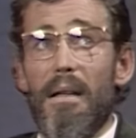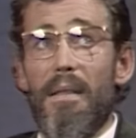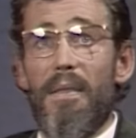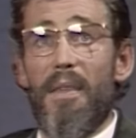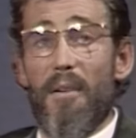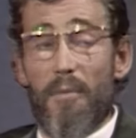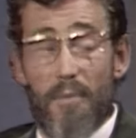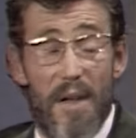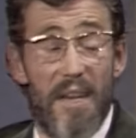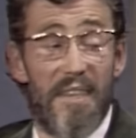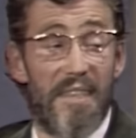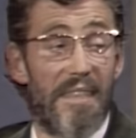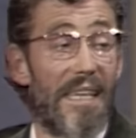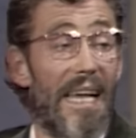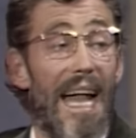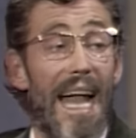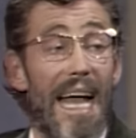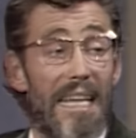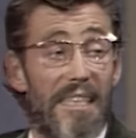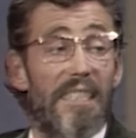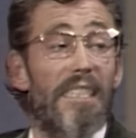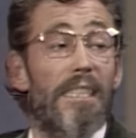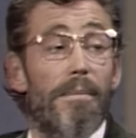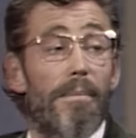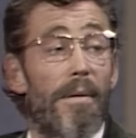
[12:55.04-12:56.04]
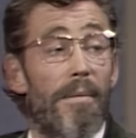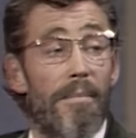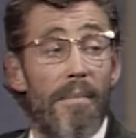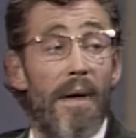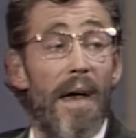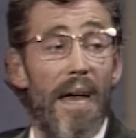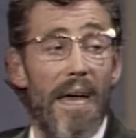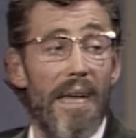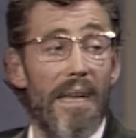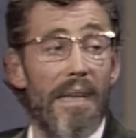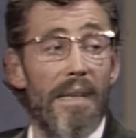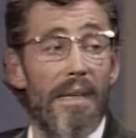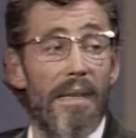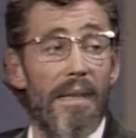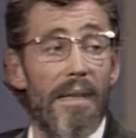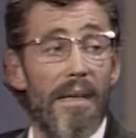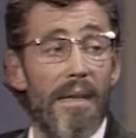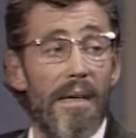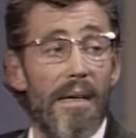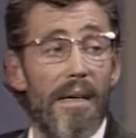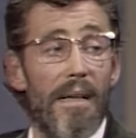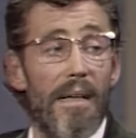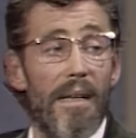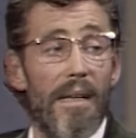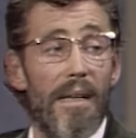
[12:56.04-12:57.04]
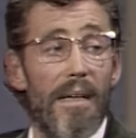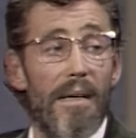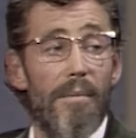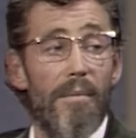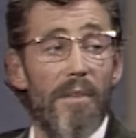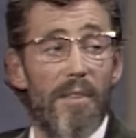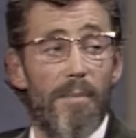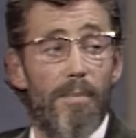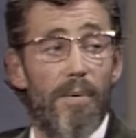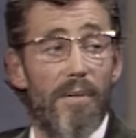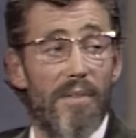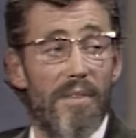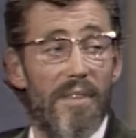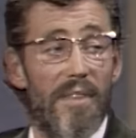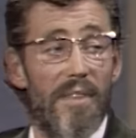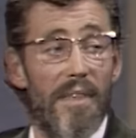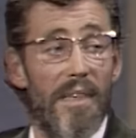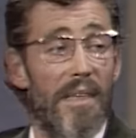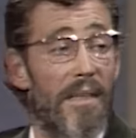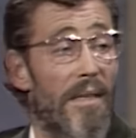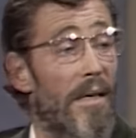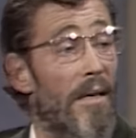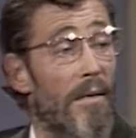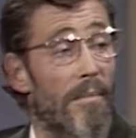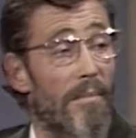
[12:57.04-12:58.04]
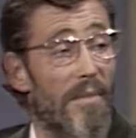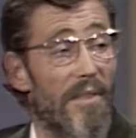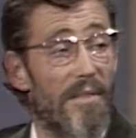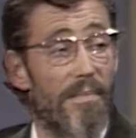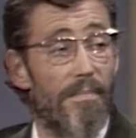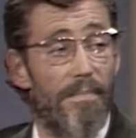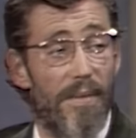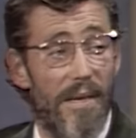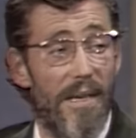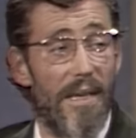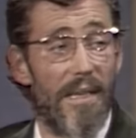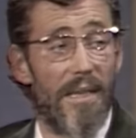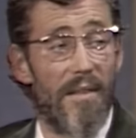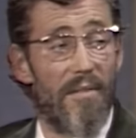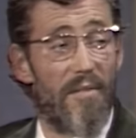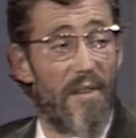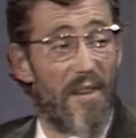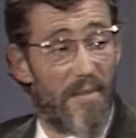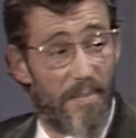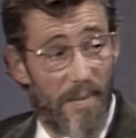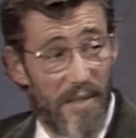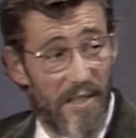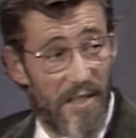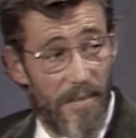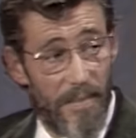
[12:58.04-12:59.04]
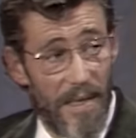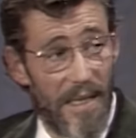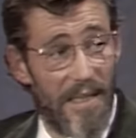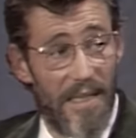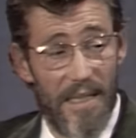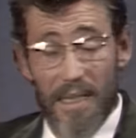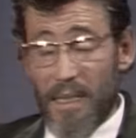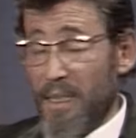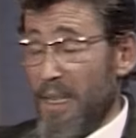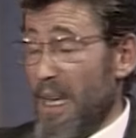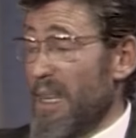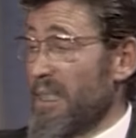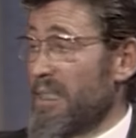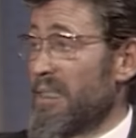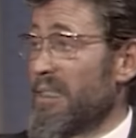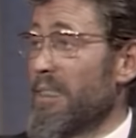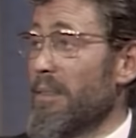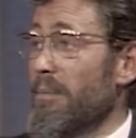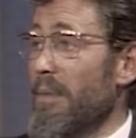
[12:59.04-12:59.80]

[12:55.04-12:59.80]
the risk has to be made, which puts an enormous burden of responsibility on us,